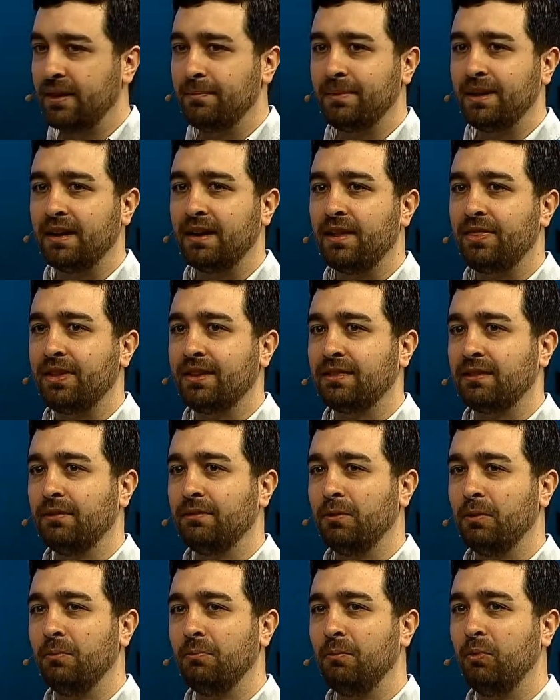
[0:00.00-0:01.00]
I mean, I think
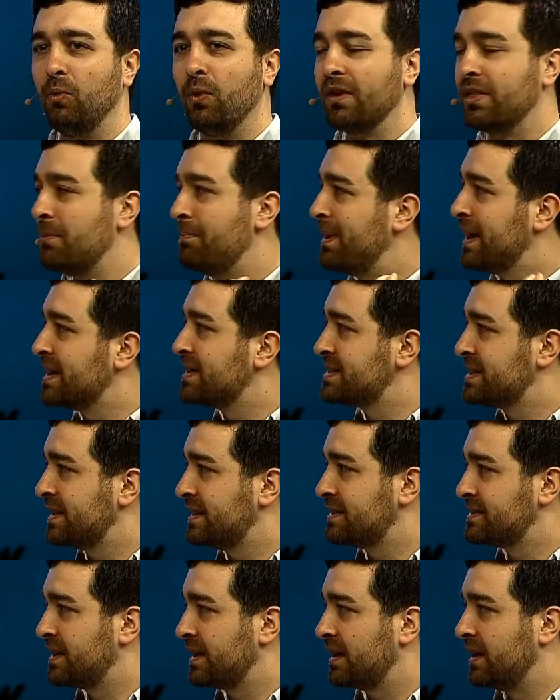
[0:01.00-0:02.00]
the, one of the biggest
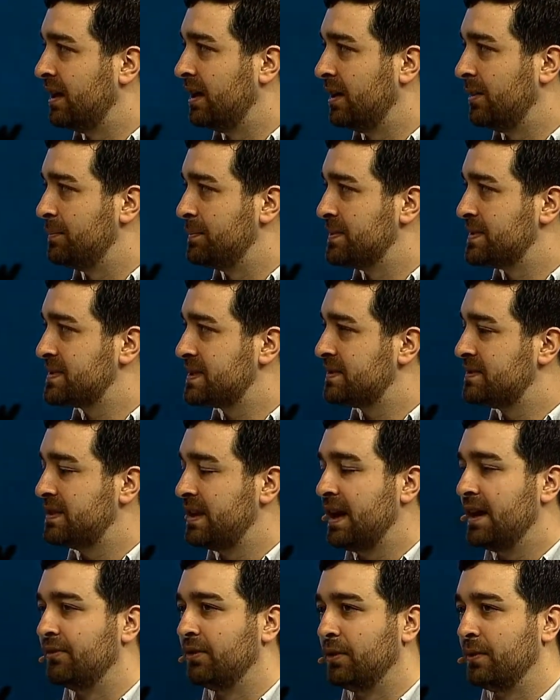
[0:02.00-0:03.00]
things that comes
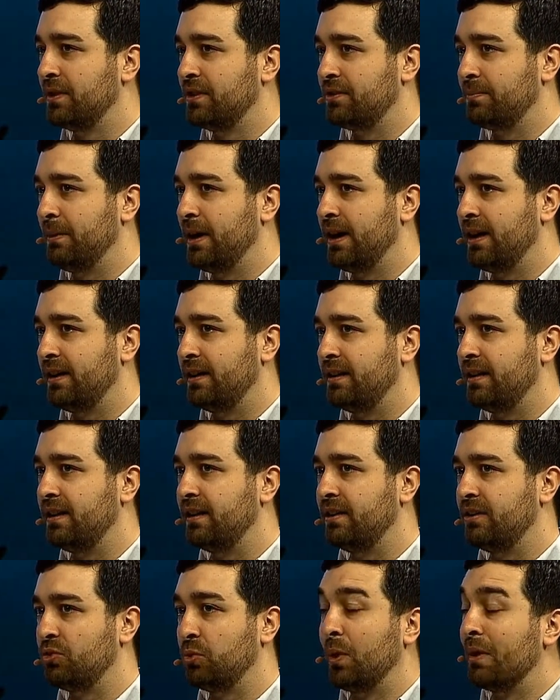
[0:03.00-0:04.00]
to everyone's mind
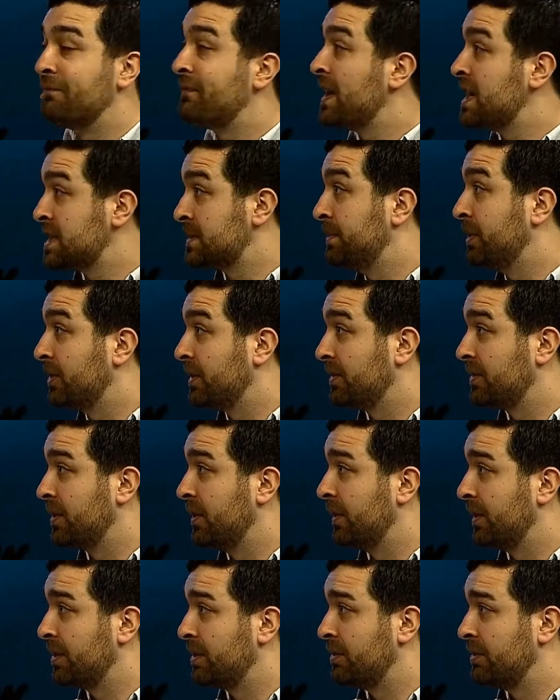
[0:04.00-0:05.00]
is what Facebook is
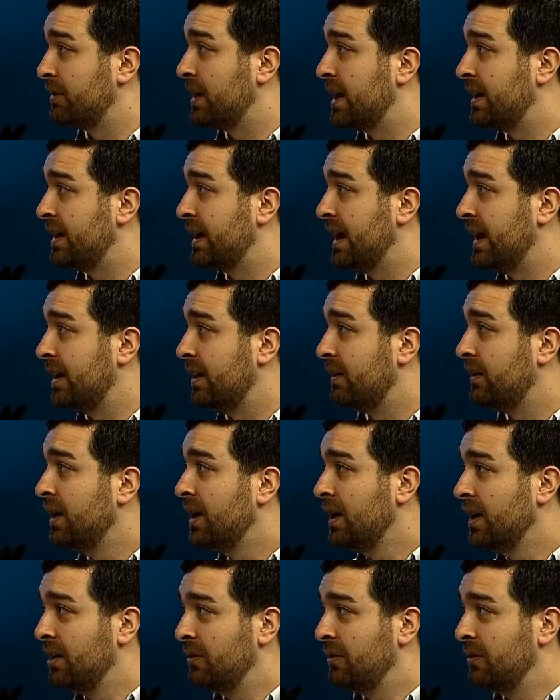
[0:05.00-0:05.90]
going through right now